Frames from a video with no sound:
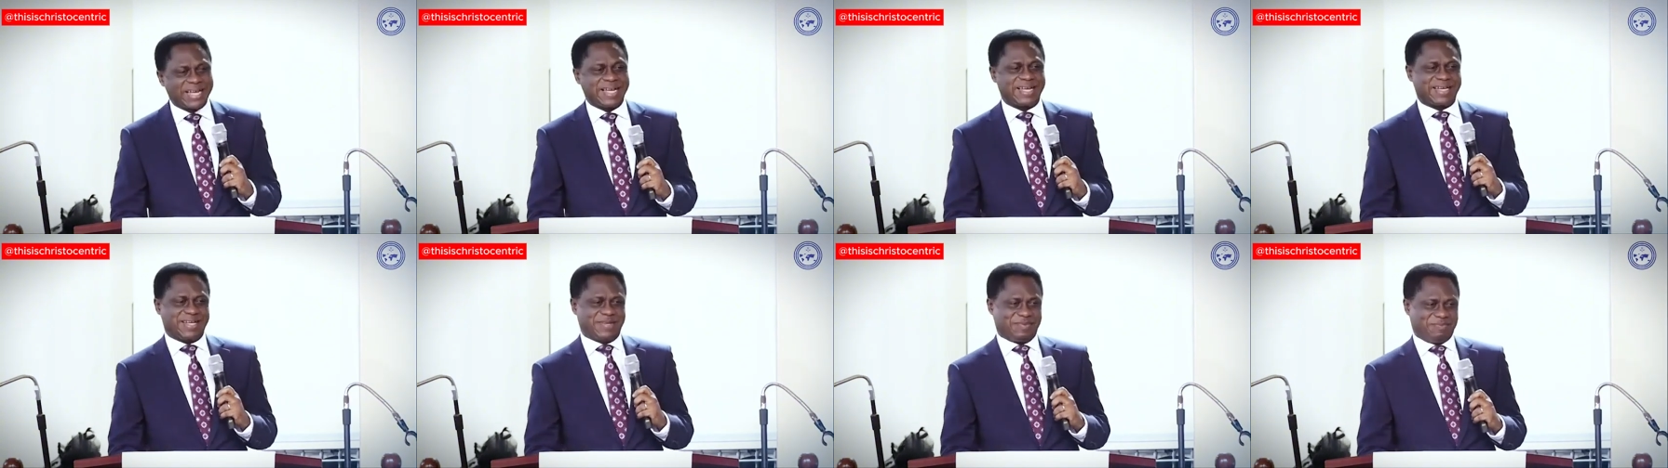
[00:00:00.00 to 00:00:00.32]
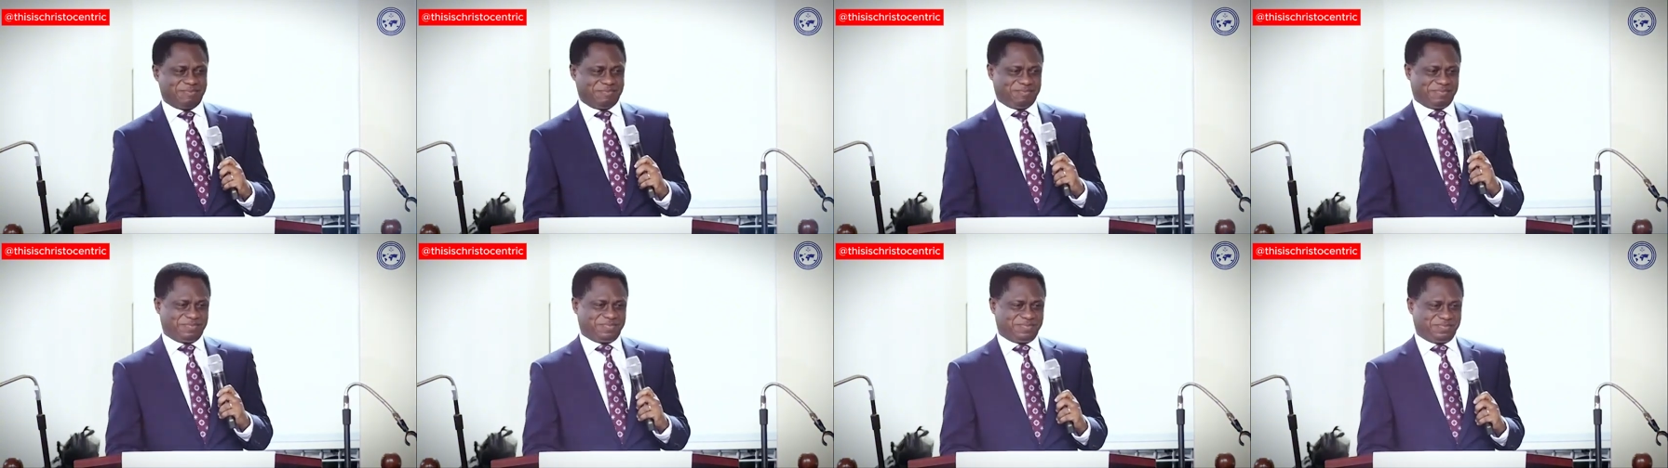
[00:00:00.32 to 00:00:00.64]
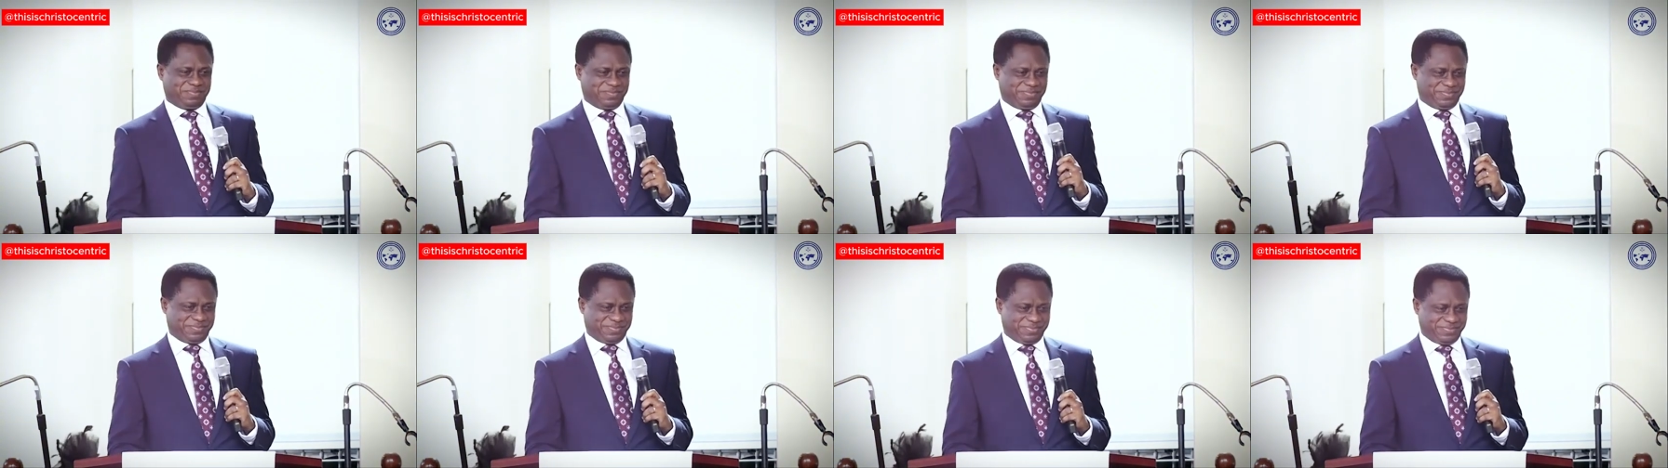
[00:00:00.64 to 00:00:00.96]
Adam.
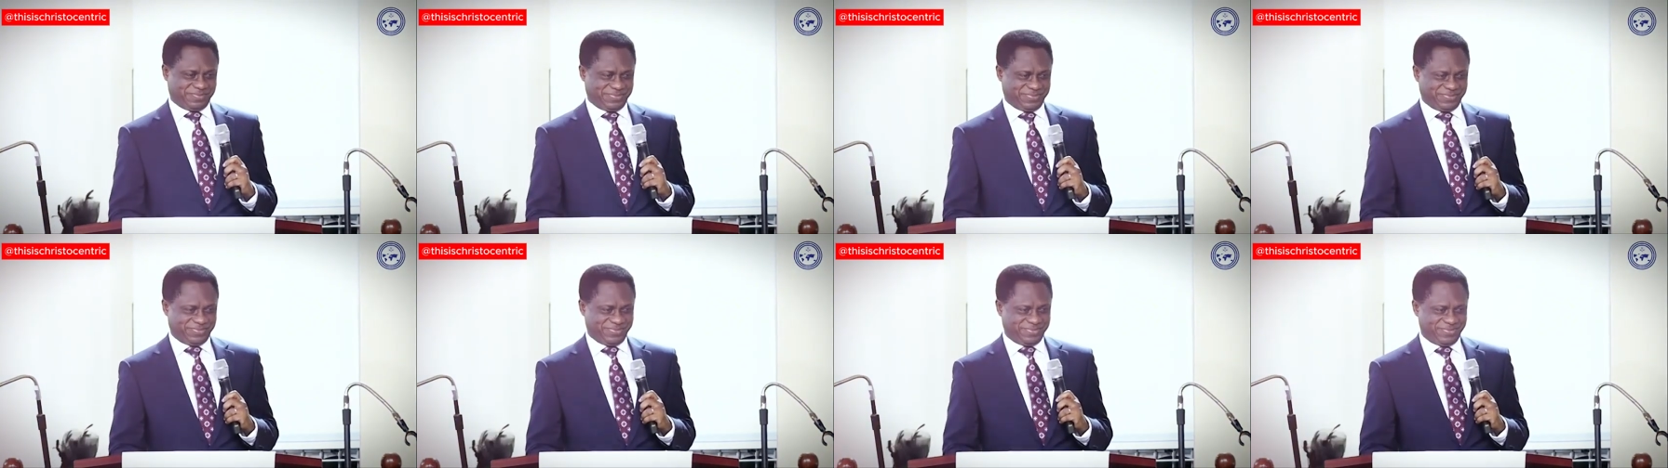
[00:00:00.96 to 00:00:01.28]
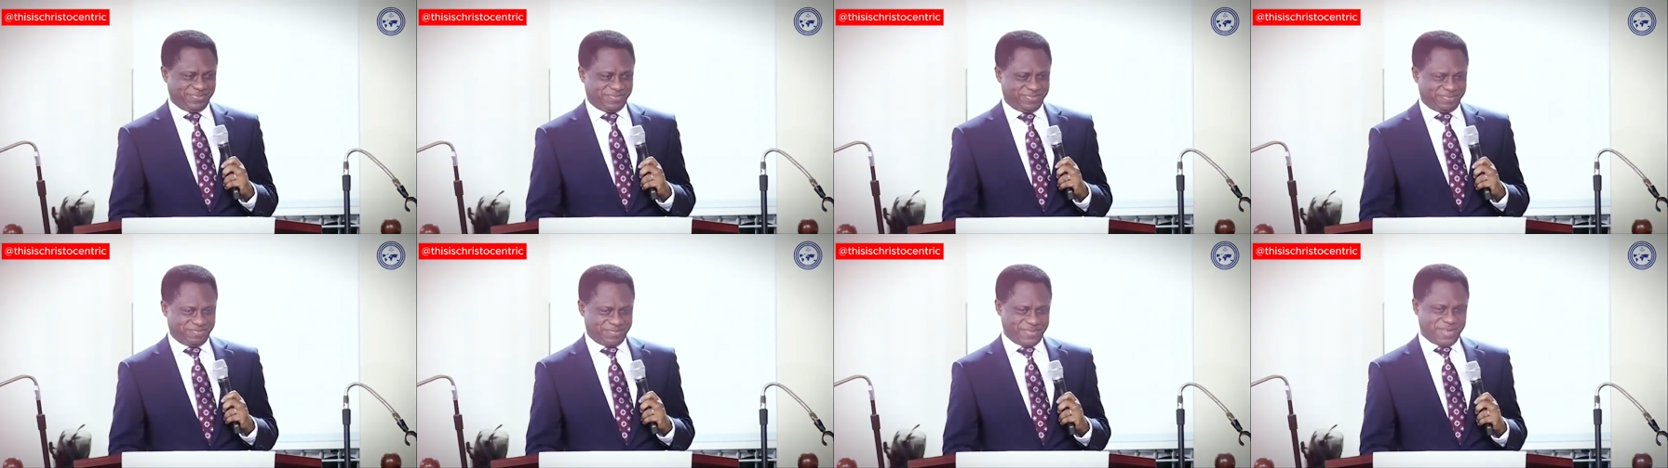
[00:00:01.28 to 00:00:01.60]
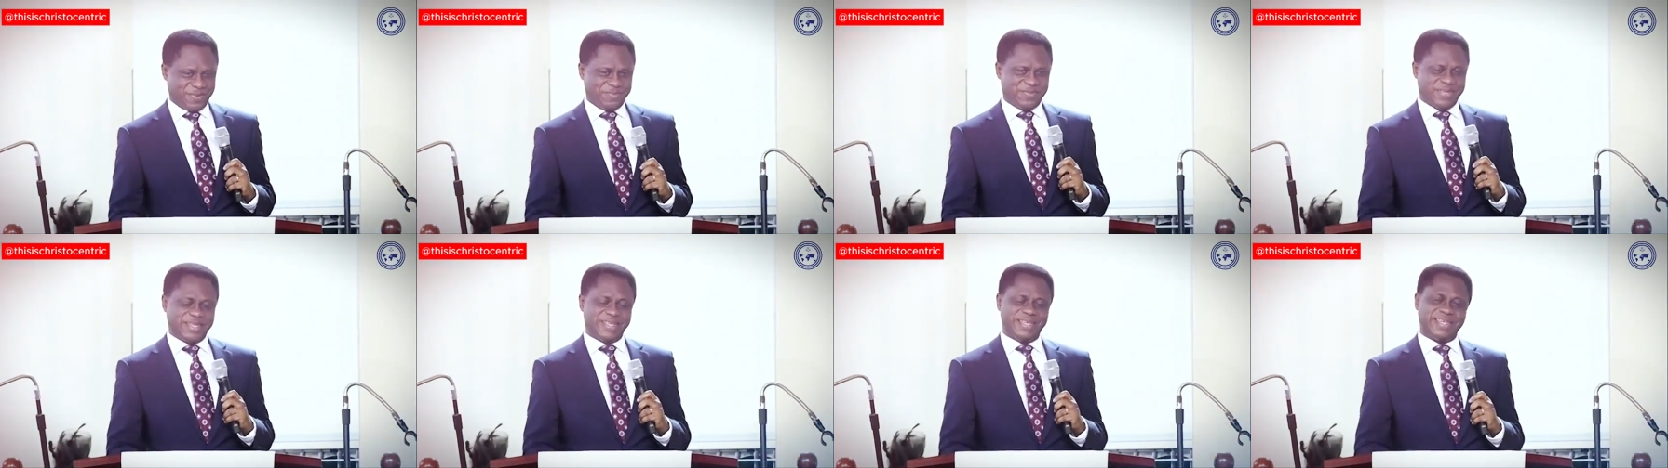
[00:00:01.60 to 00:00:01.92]

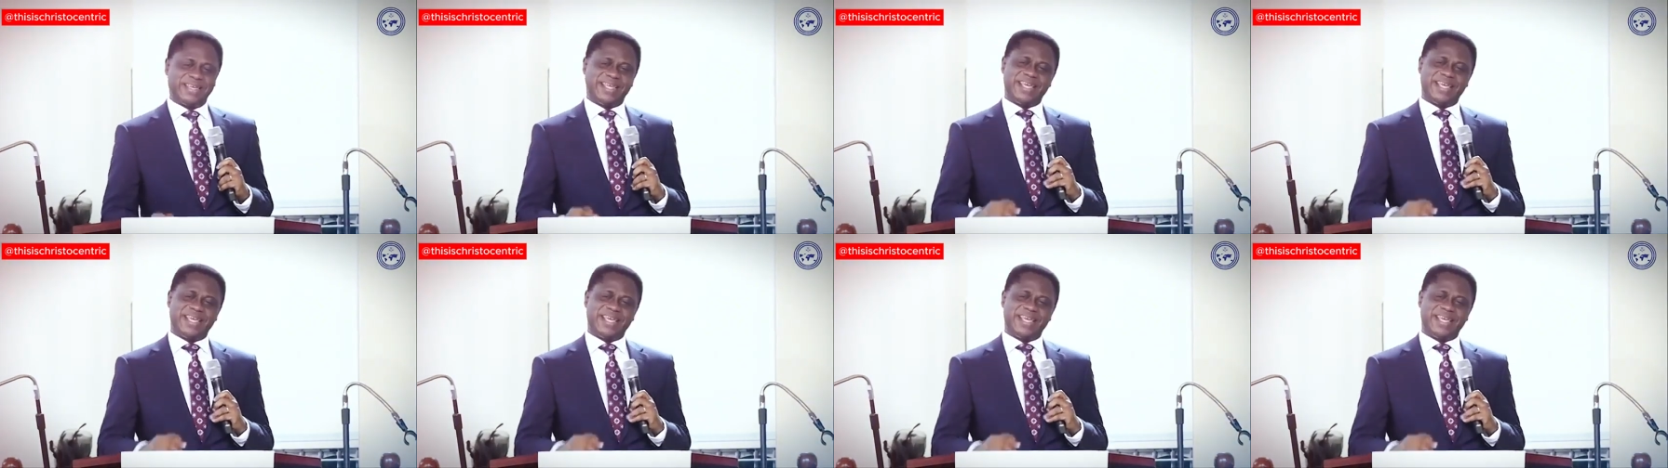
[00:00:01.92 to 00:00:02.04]
Maybe he